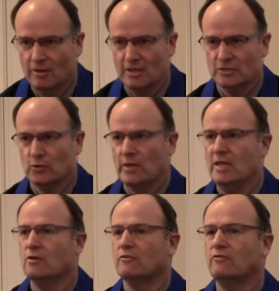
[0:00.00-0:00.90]
so he
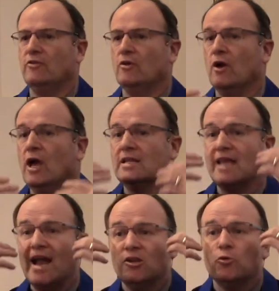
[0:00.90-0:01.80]
could feel.
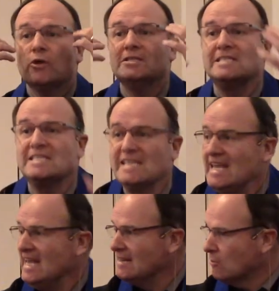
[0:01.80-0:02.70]
Dad, you can
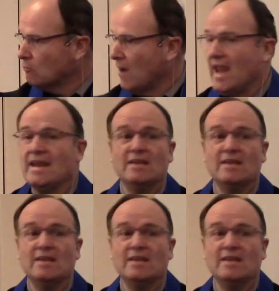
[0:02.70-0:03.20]
see the rain